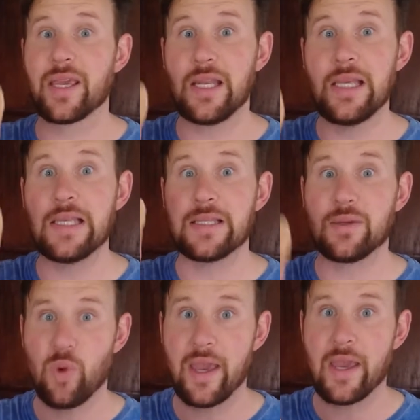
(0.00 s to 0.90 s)
easy
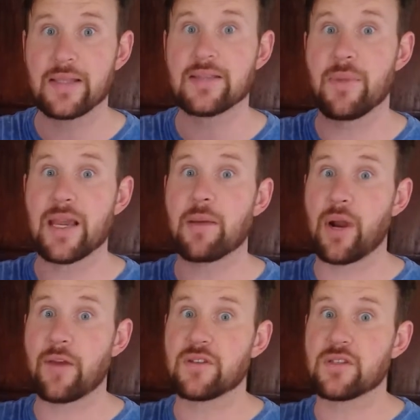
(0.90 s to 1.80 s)
way to make a
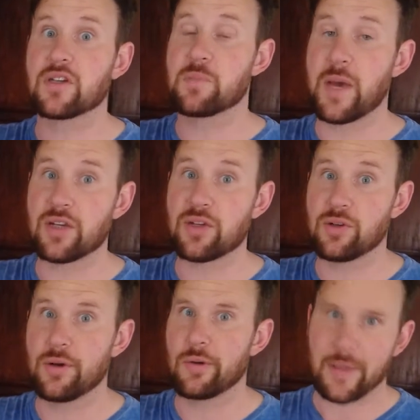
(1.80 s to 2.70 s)
breakfast look
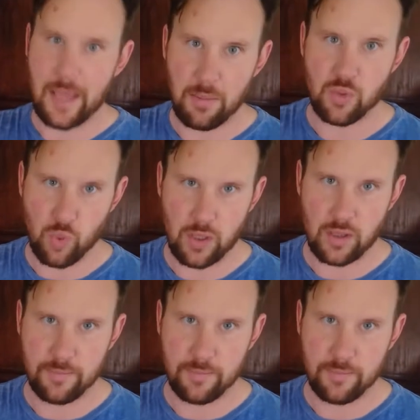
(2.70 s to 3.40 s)
special without much work.